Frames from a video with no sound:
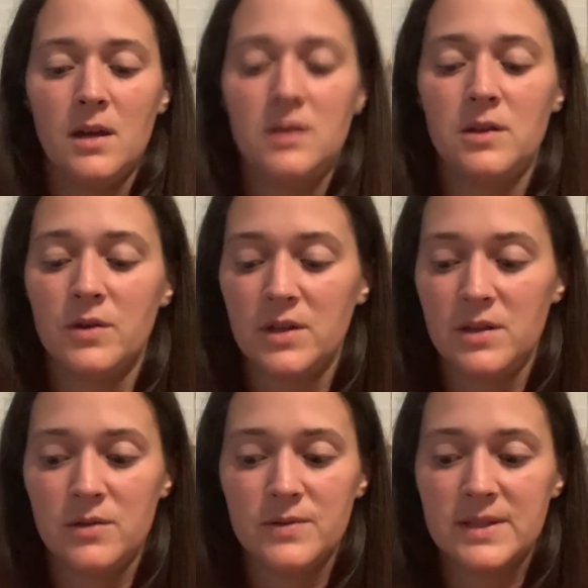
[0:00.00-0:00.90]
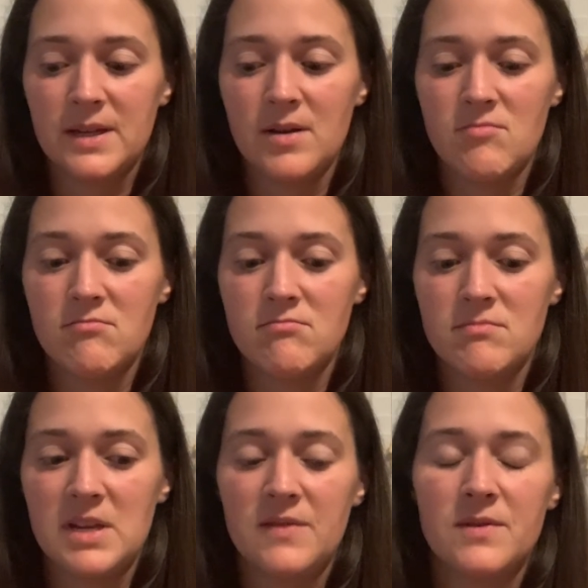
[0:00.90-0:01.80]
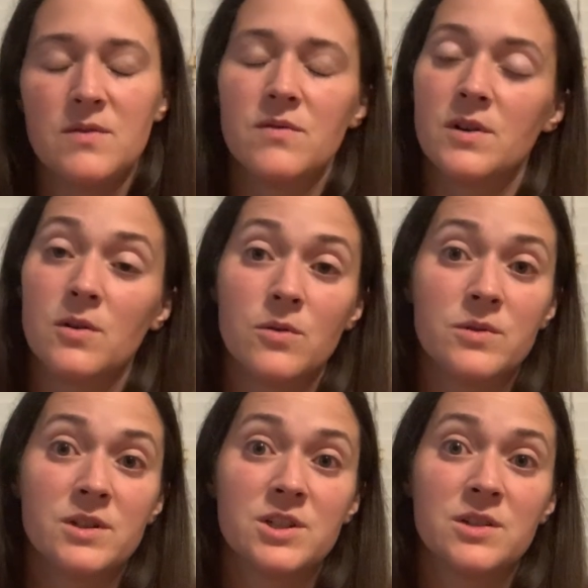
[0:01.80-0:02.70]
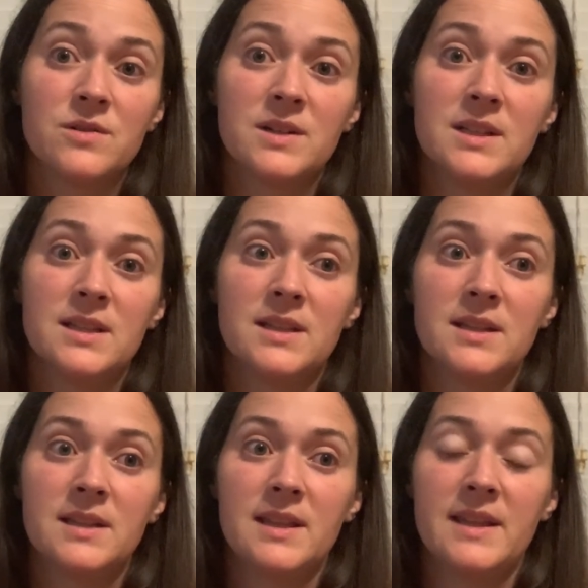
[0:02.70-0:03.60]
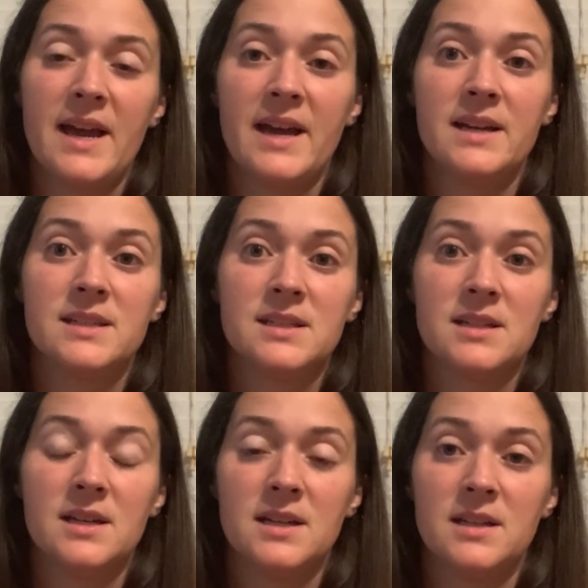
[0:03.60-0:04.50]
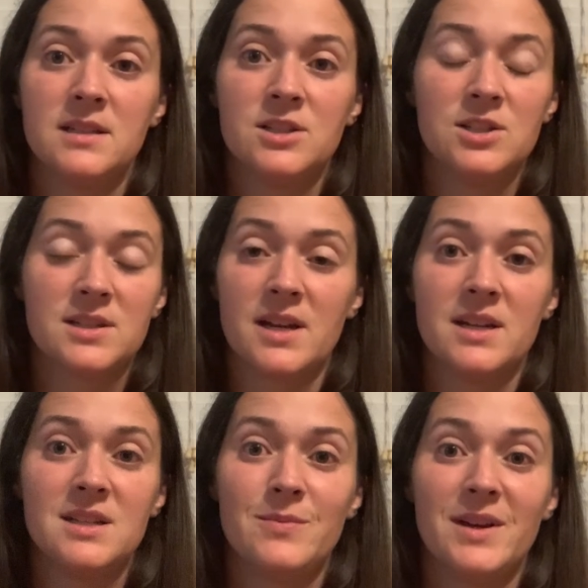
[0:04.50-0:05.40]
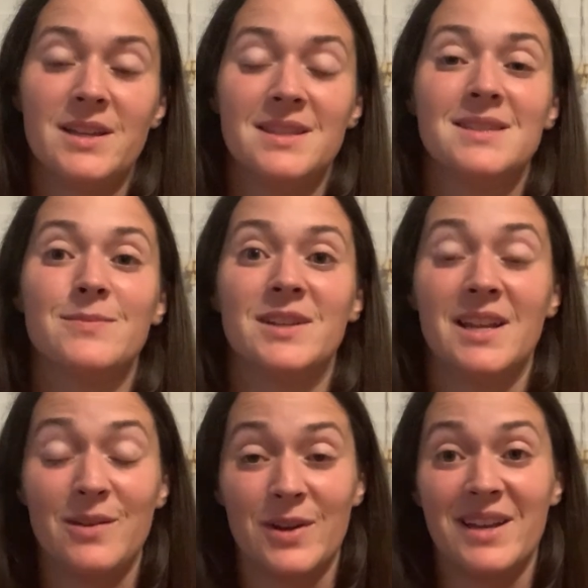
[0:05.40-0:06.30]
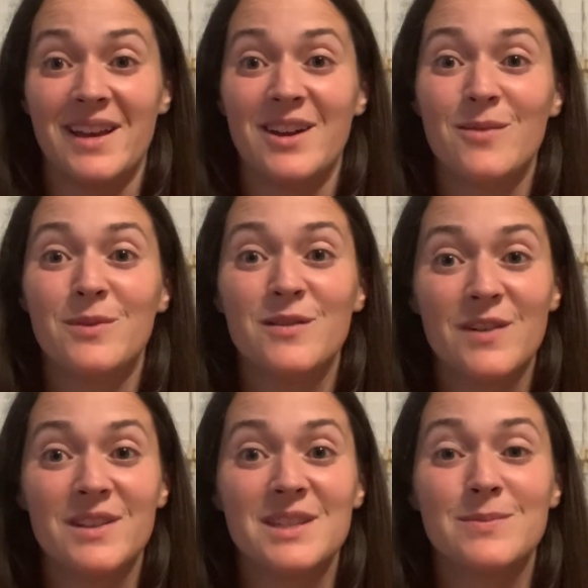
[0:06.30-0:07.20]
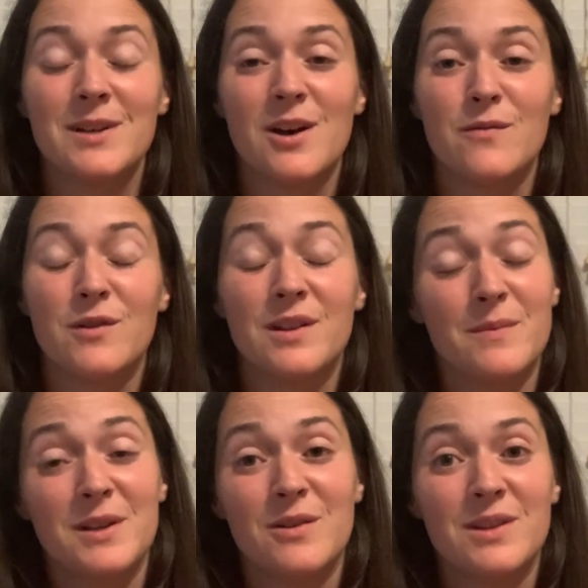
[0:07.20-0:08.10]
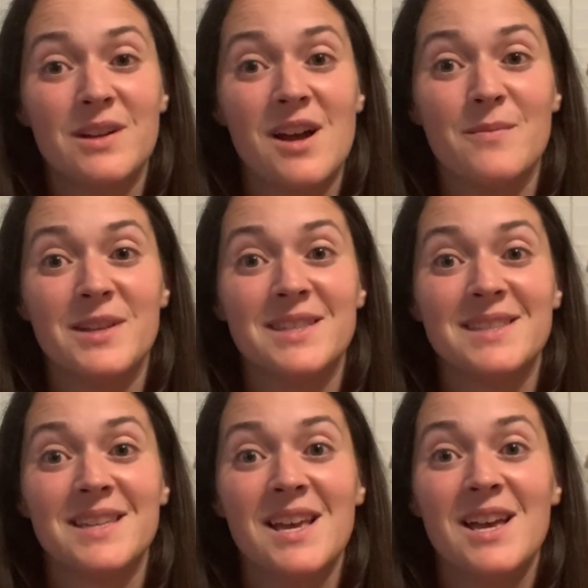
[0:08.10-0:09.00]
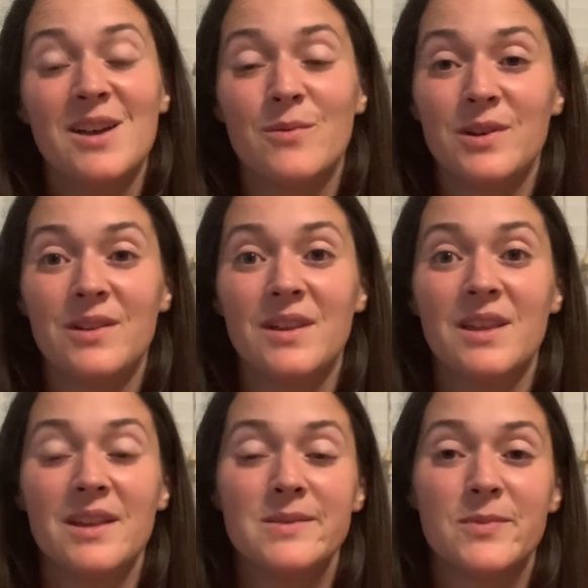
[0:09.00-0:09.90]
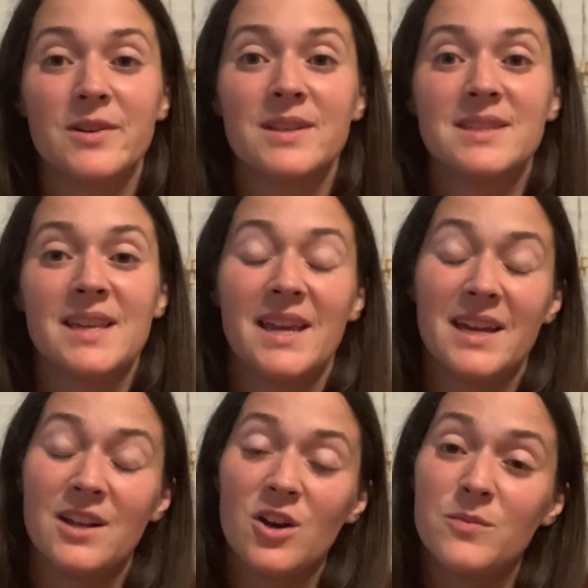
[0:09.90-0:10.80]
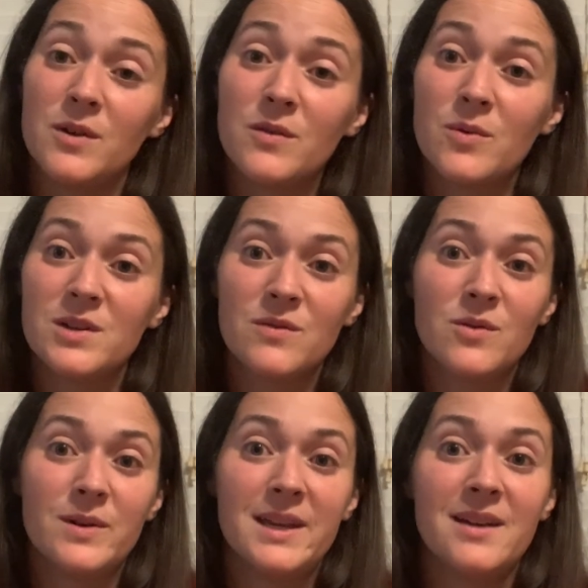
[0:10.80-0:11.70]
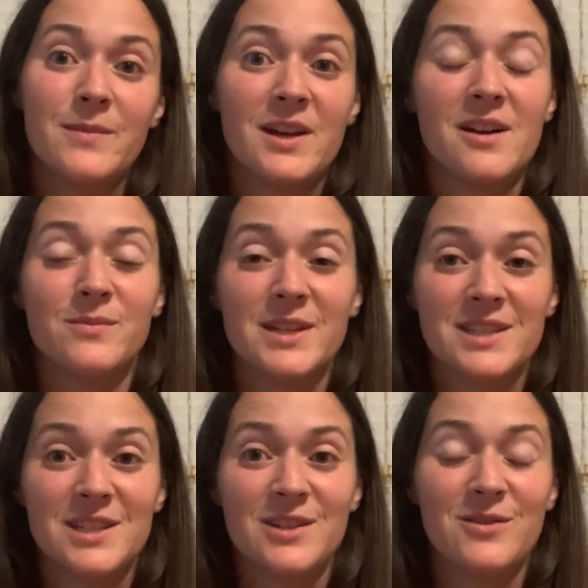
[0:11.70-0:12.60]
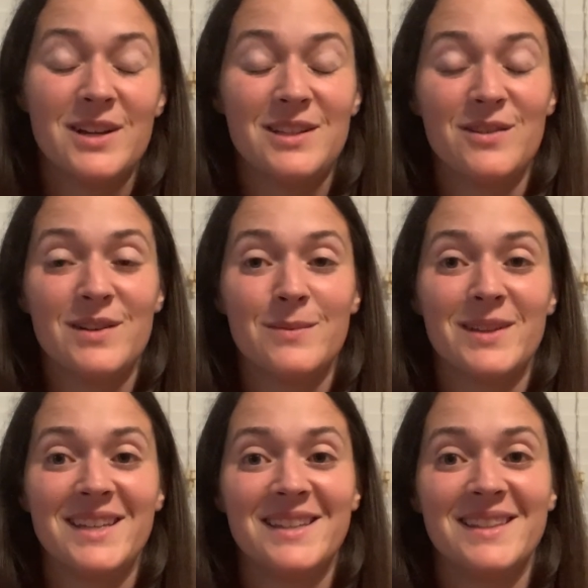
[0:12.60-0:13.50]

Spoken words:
You could use them even for older children than that. It just kind of depends. But anyway, I hope you found this to be helpful. Let me know in the comments what you think of these books, and I hope you have a wonderful week. May God bless you and your family.